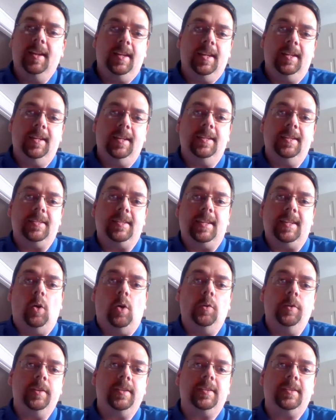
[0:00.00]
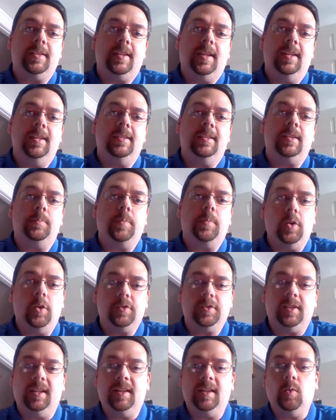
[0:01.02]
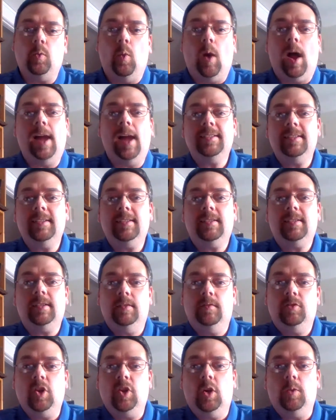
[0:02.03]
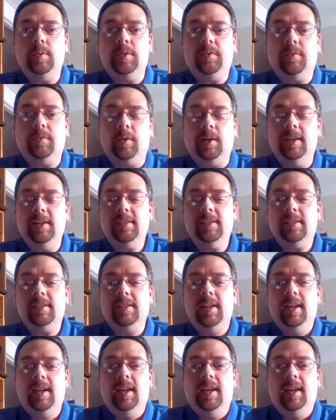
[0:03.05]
He is the oldest and supposedly wisest of Job's friends.